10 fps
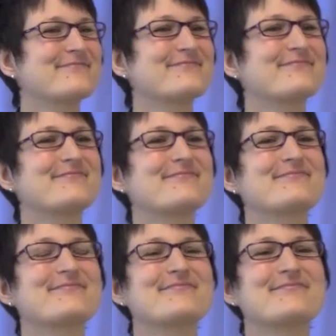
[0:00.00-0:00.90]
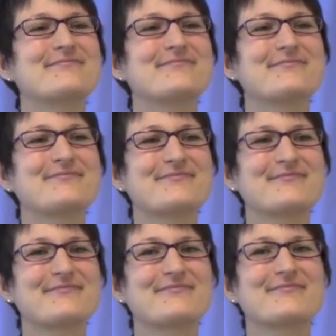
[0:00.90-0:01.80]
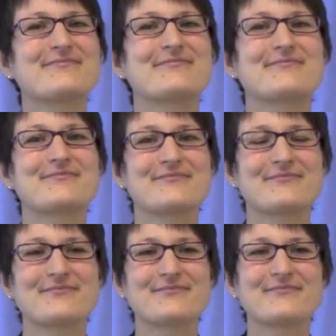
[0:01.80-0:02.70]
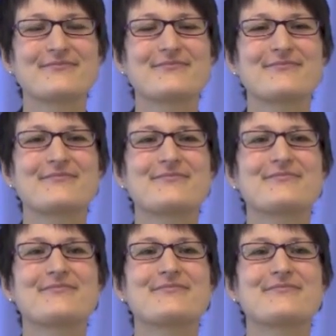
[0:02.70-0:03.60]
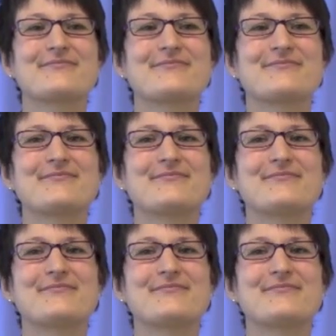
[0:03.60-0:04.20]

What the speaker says: Nothing is said.